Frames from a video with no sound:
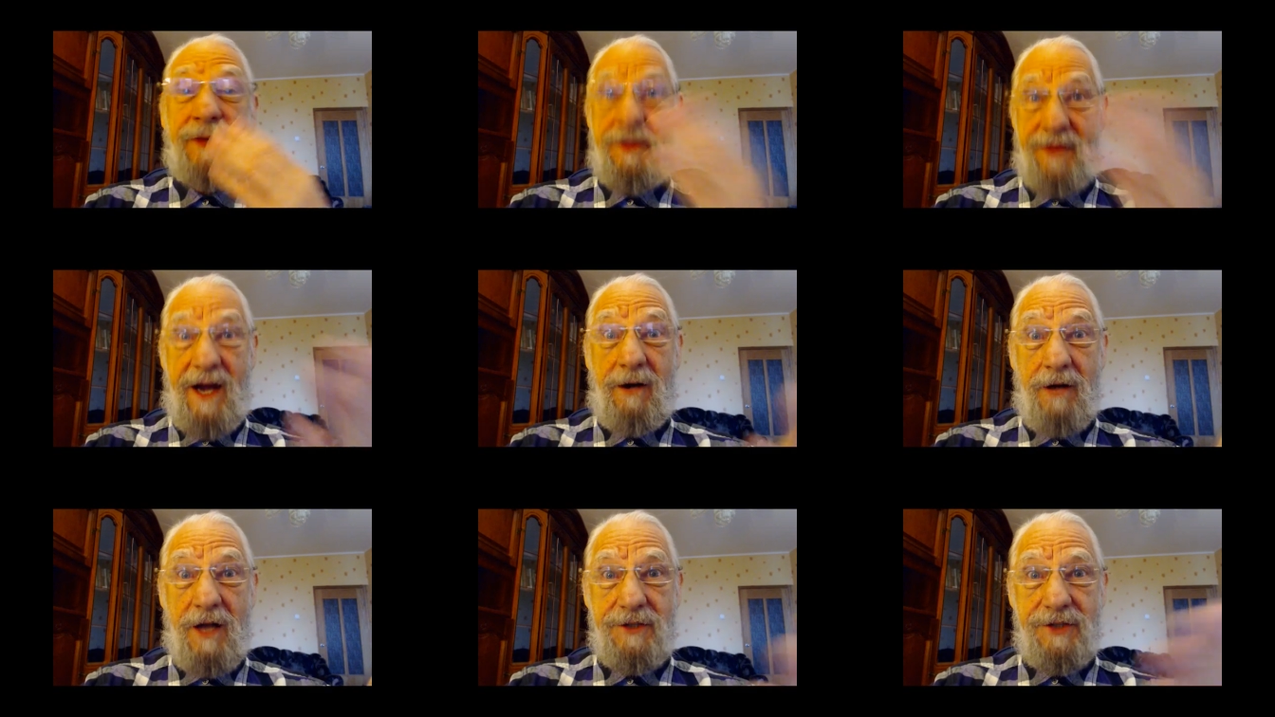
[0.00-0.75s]
Their
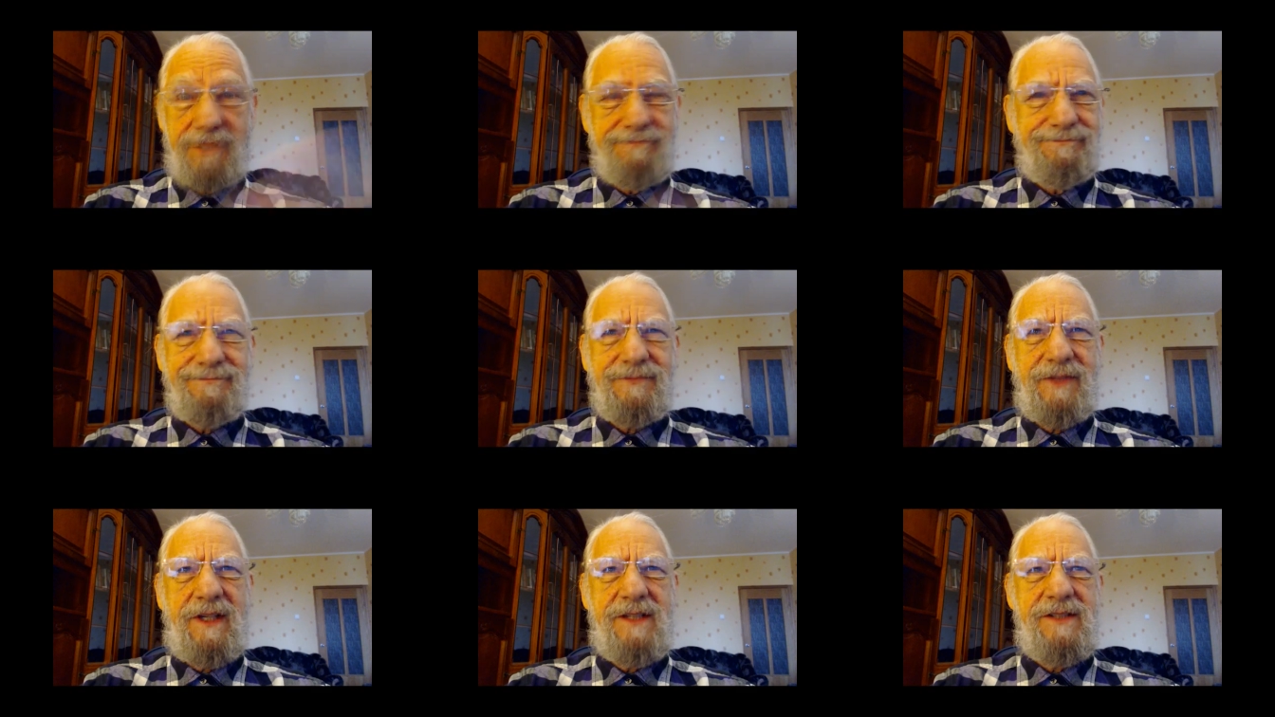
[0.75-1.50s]
logic
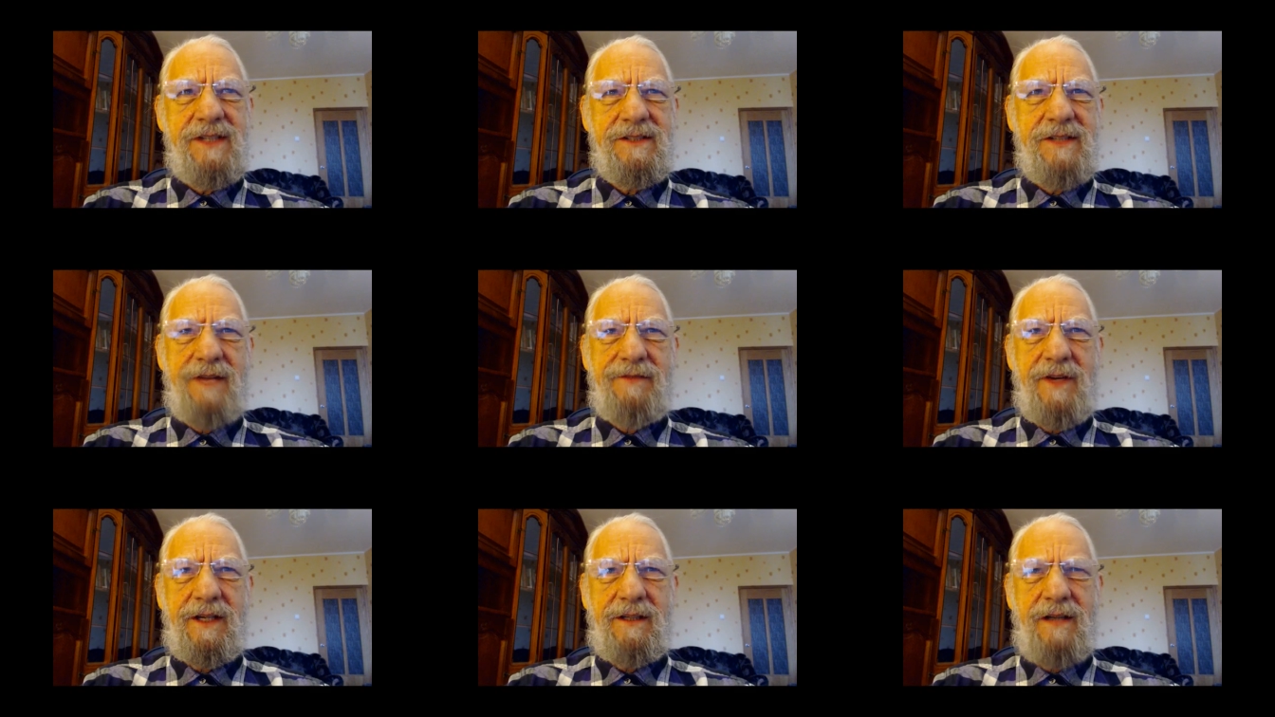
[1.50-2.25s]
is just not
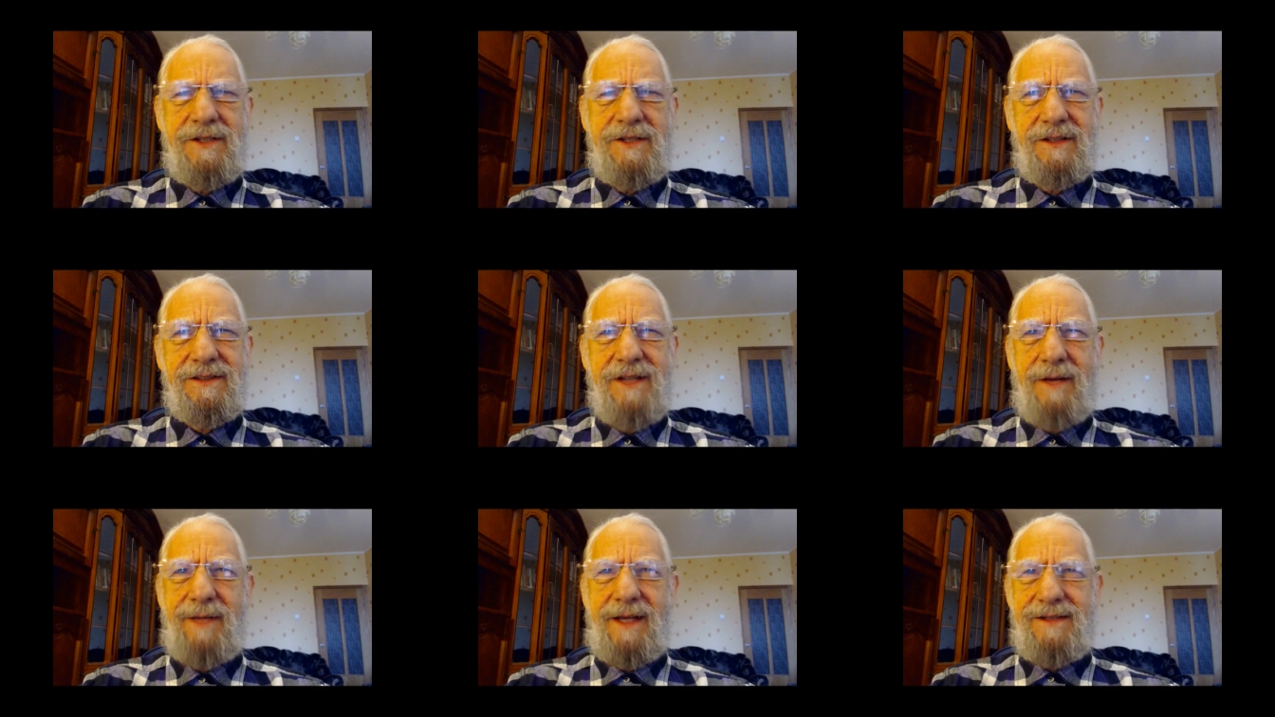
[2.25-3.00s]
fucking logical. It's
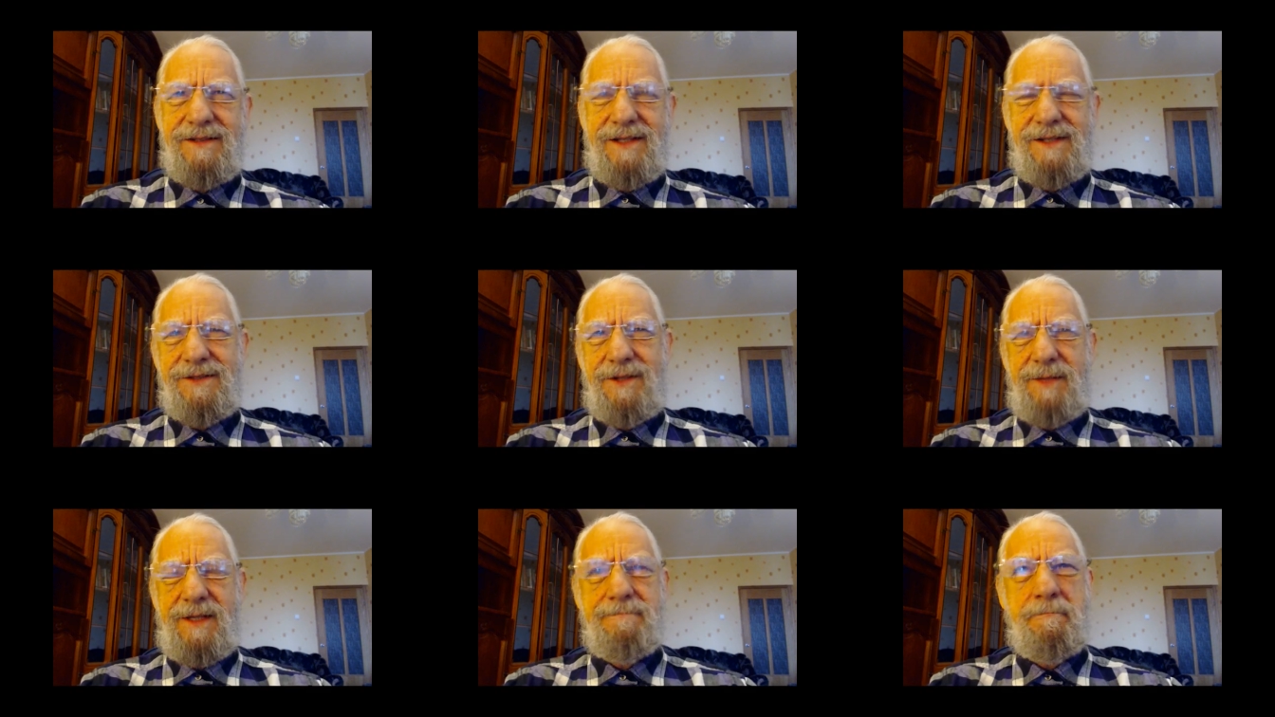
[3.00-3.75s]
not making sense to
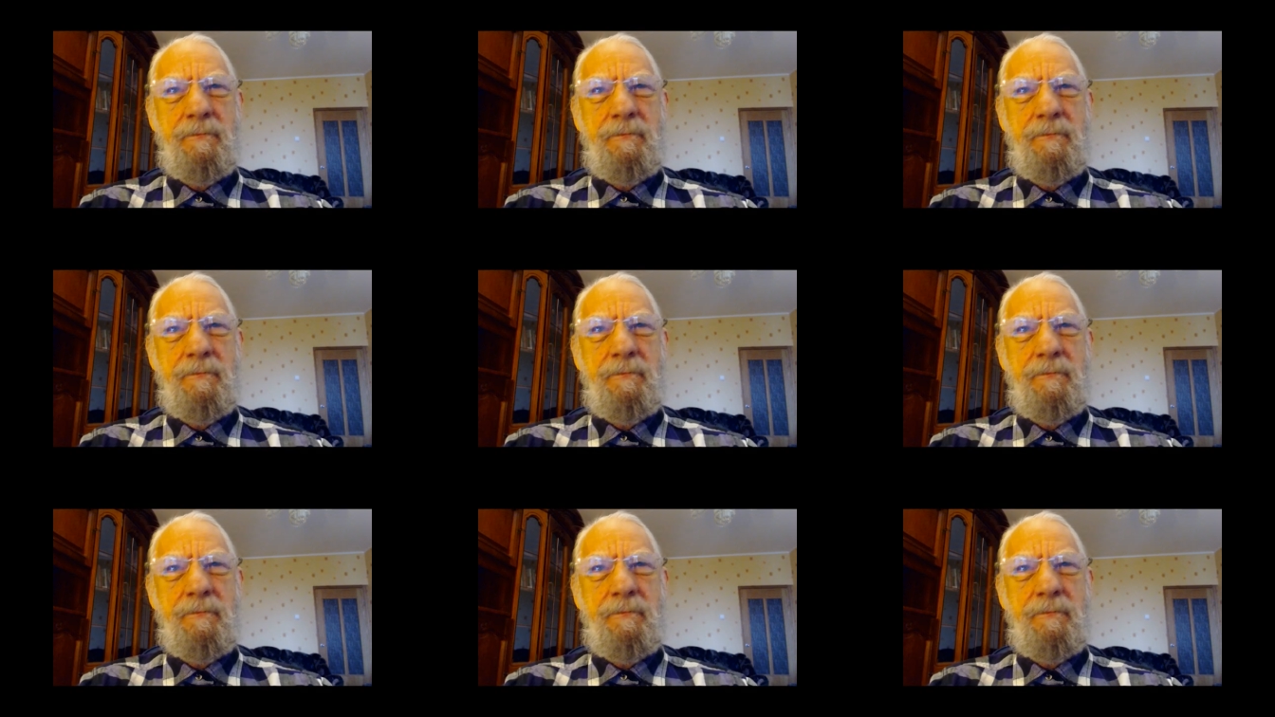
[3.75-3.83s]
me.